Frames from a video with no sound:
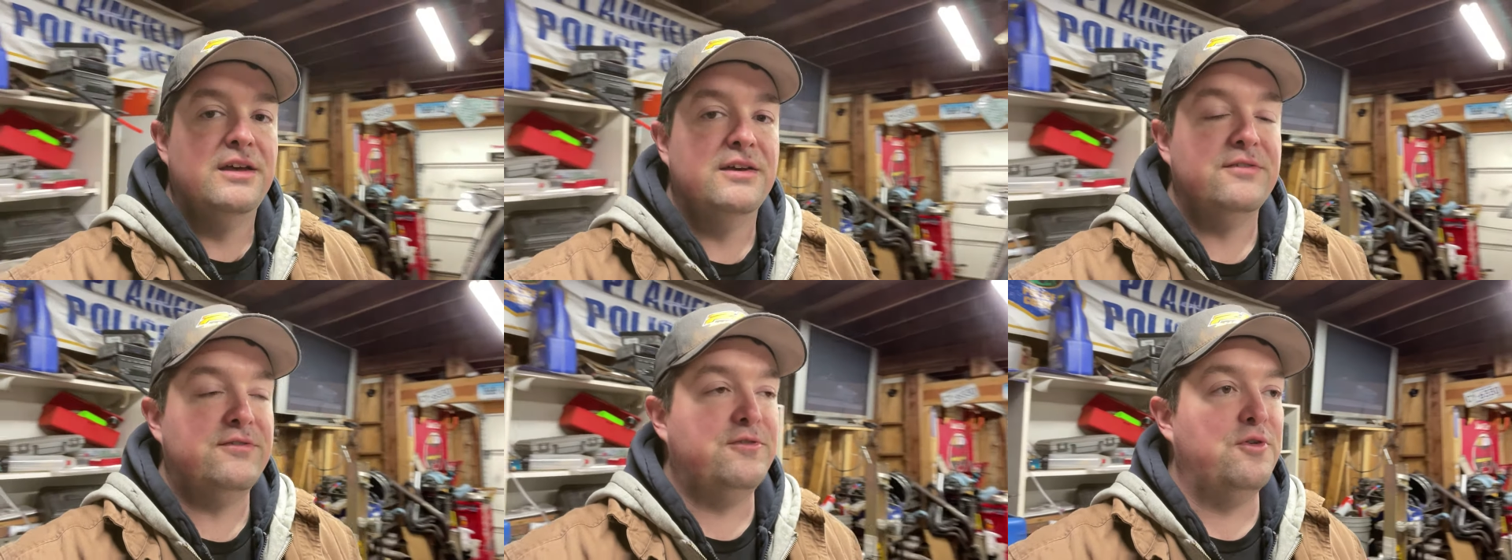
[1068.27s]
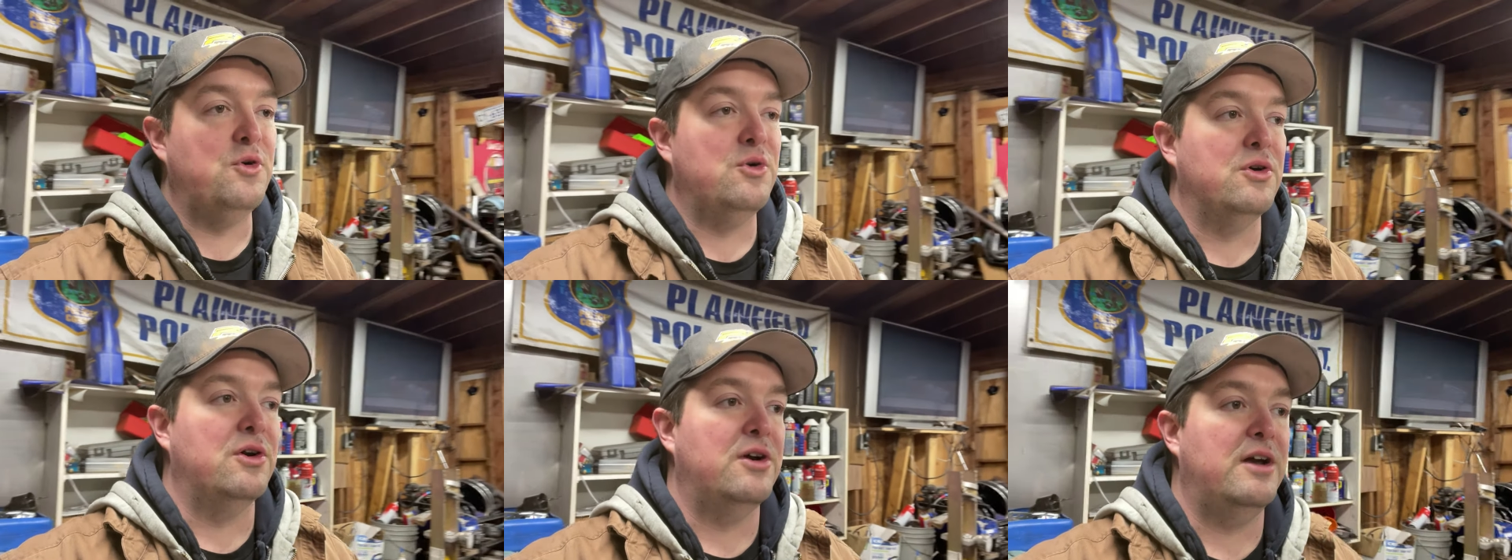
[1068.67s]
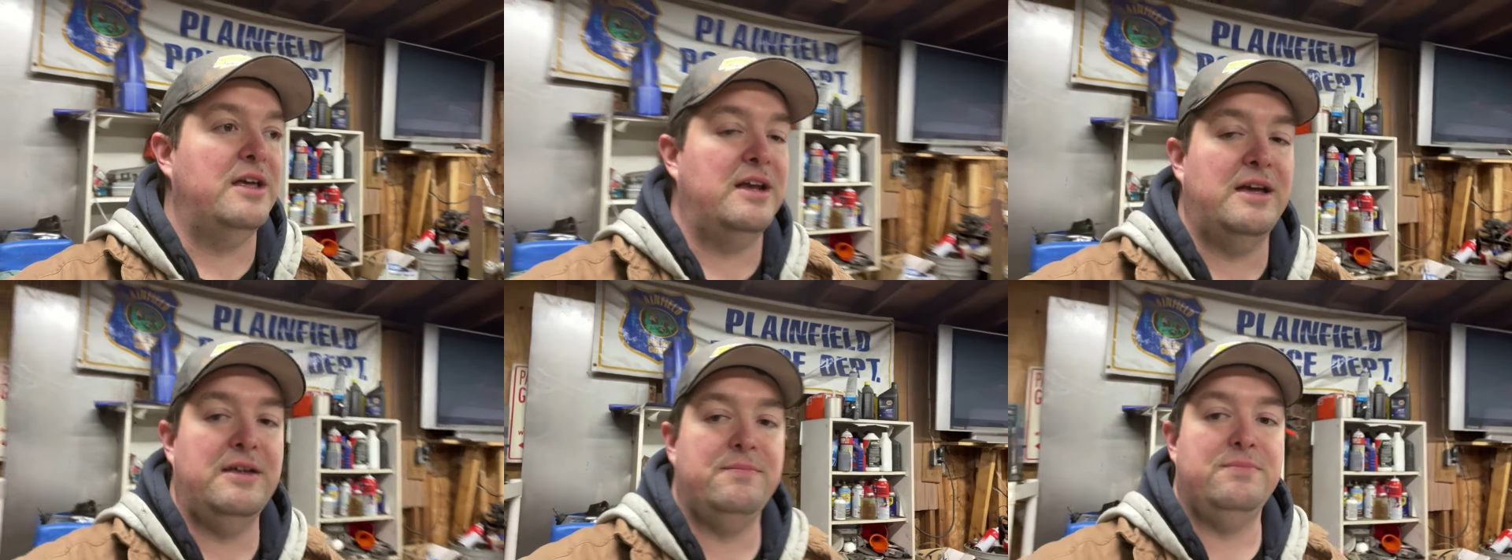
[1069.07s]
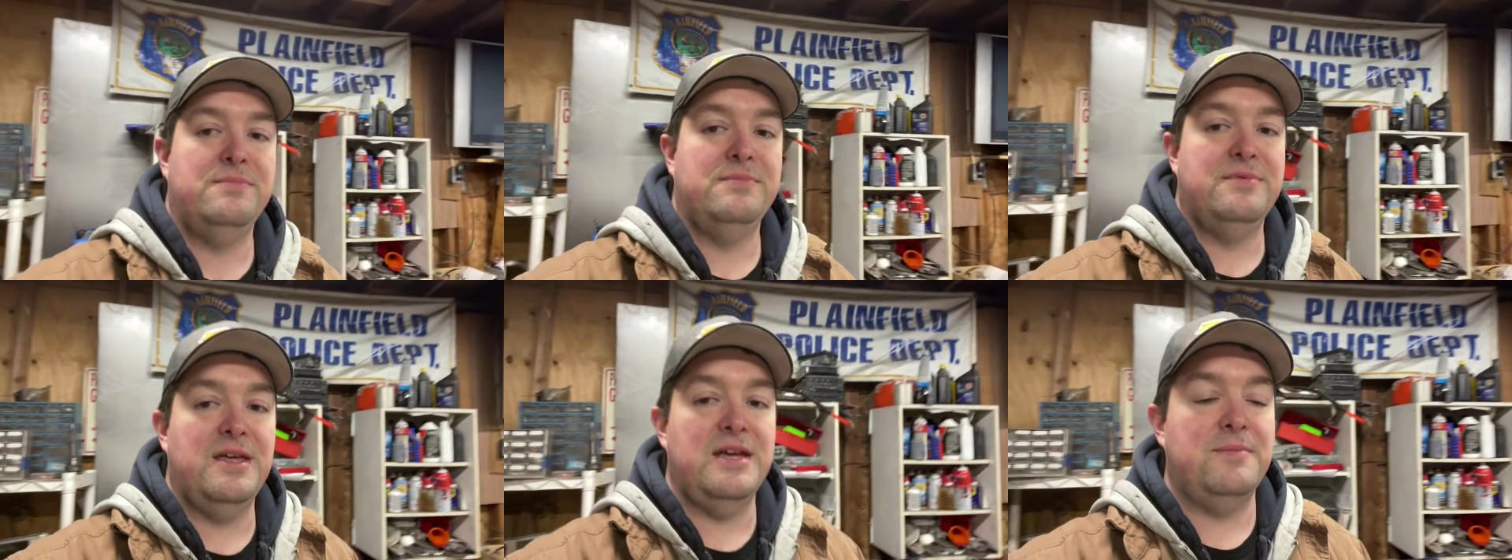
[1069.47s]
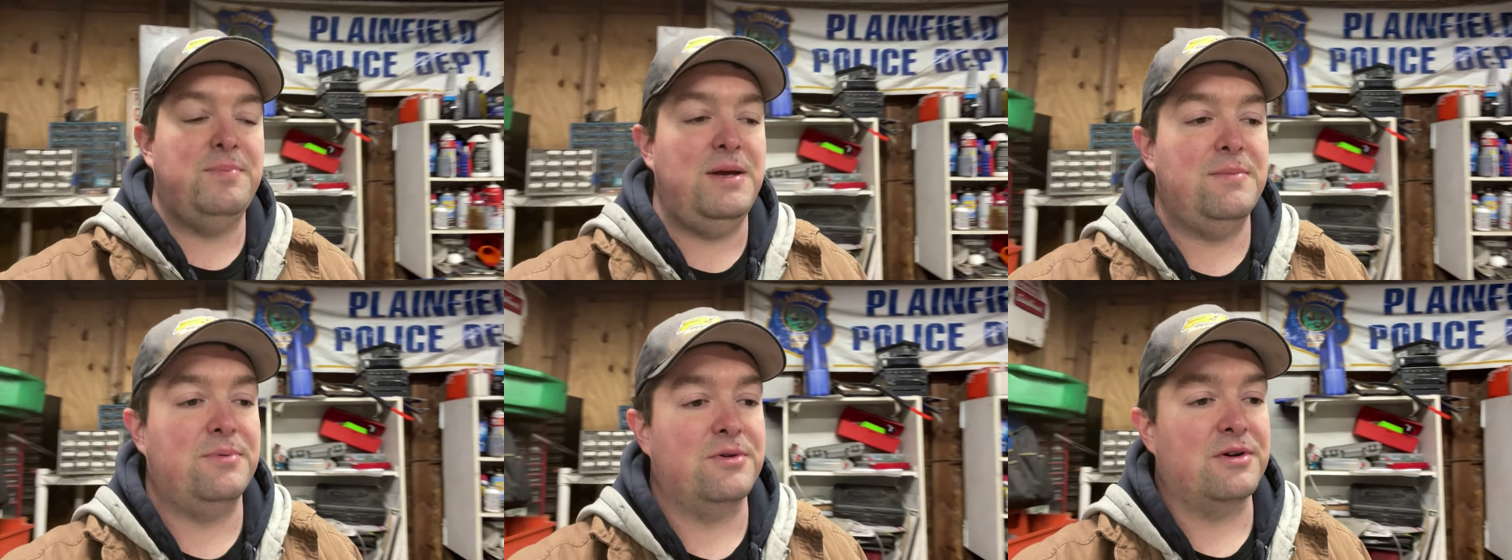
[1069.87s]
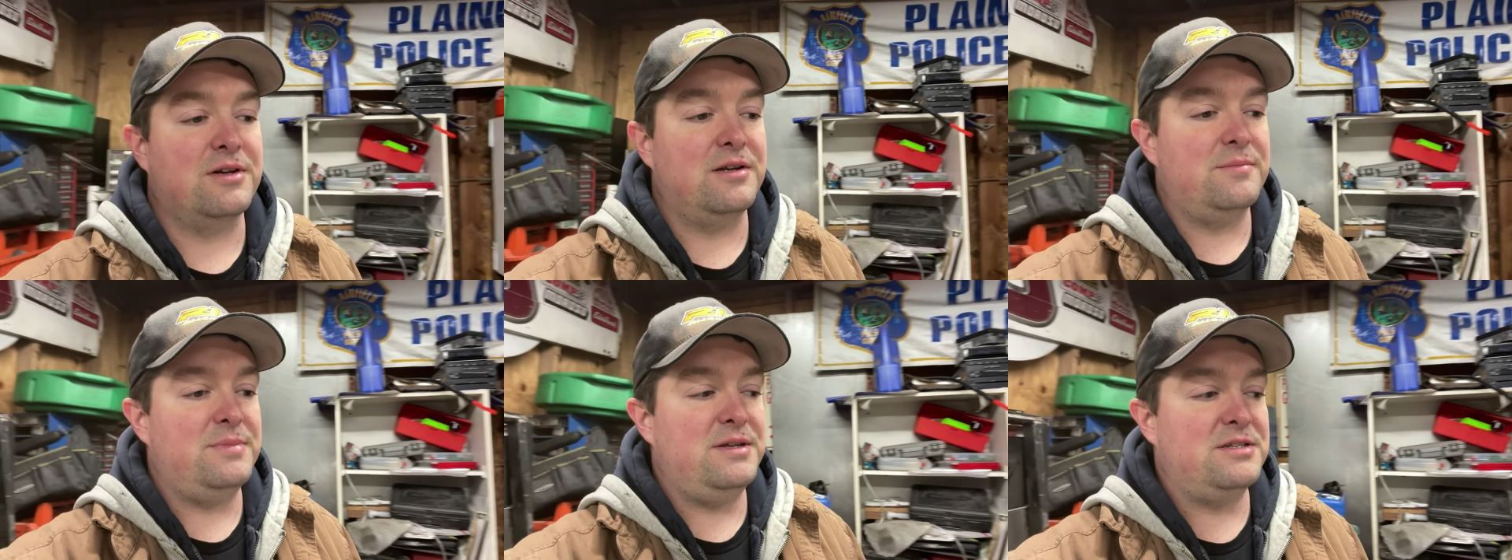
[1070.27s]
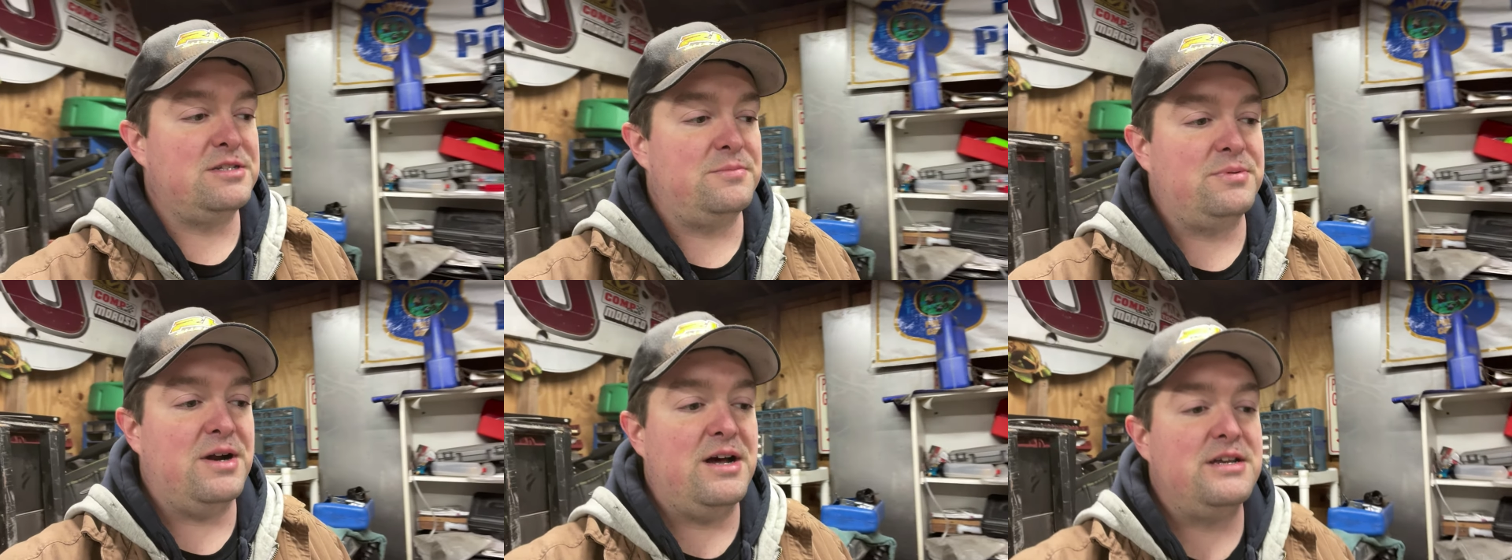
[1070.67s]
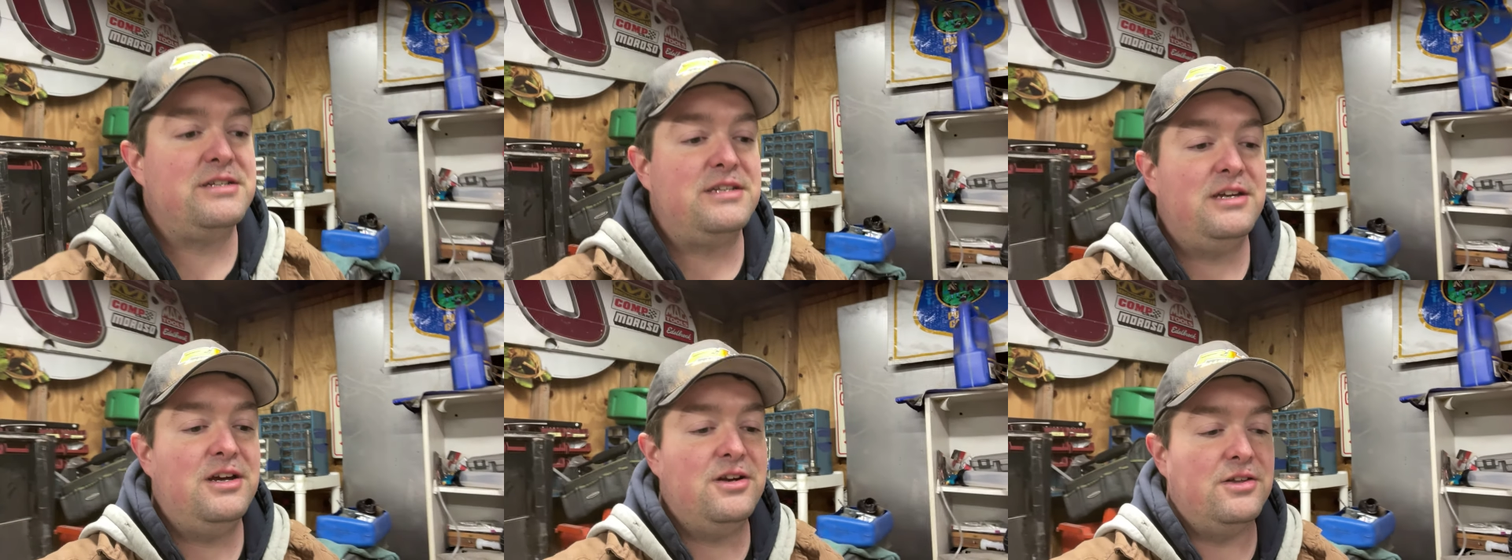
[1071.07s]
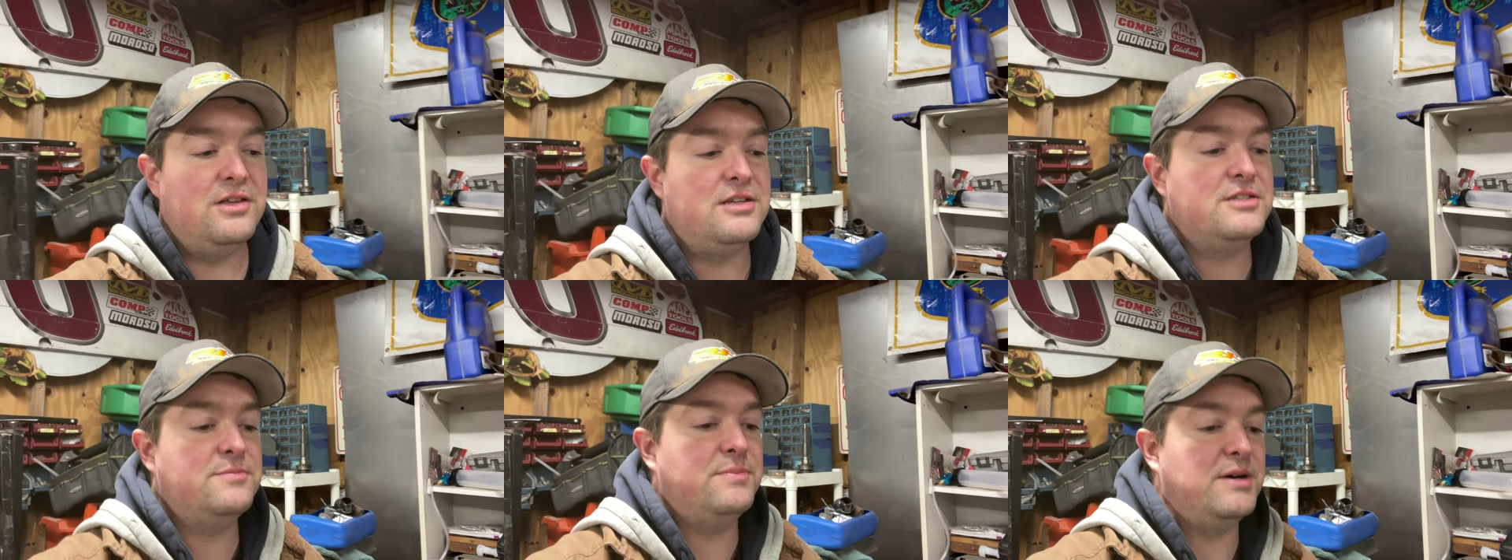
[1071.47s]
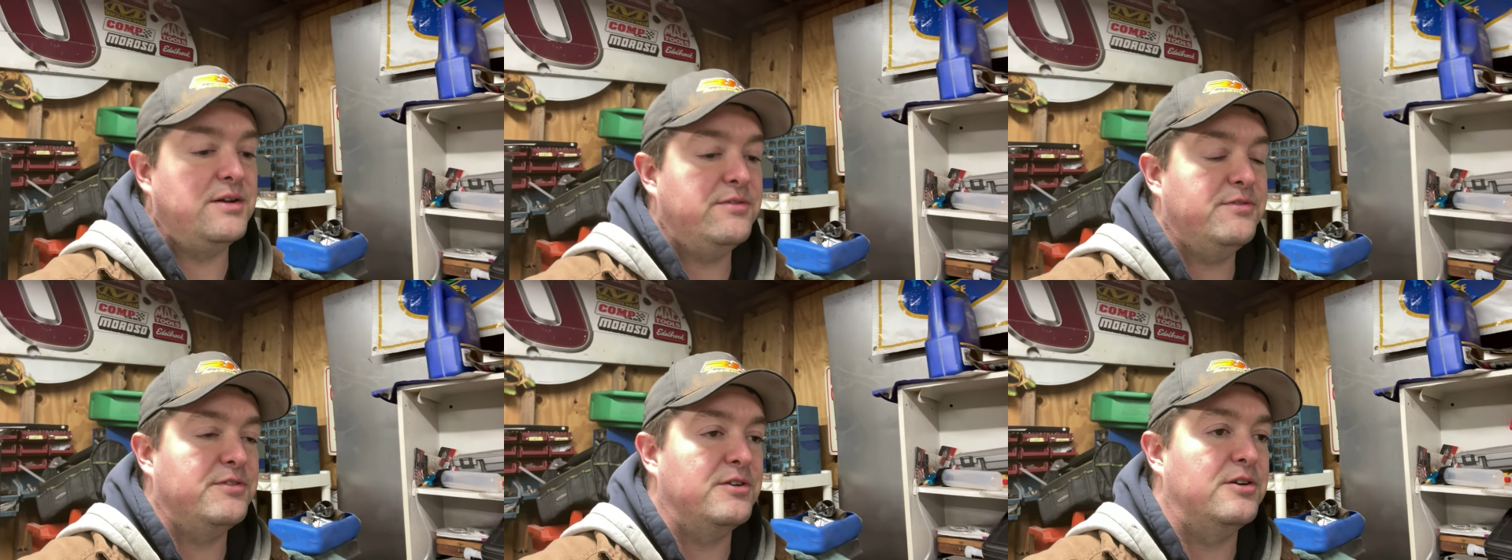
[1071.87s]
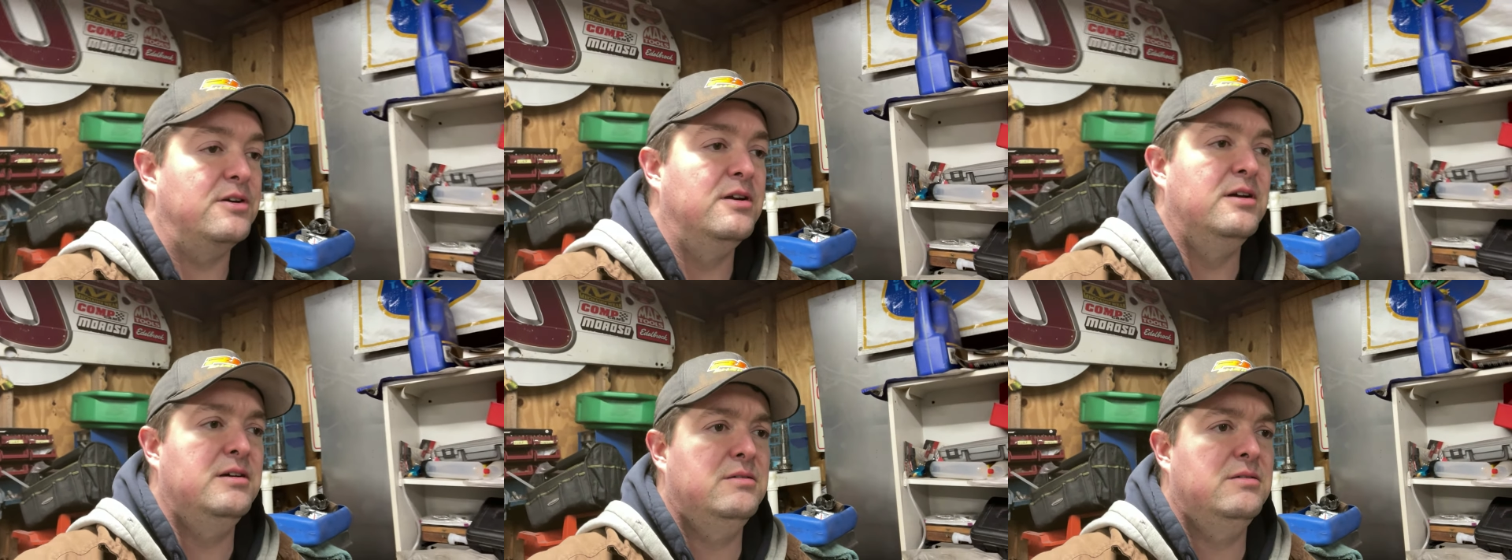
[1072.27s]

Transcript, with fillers: For, and I think people are going to be surprised to hear this, but for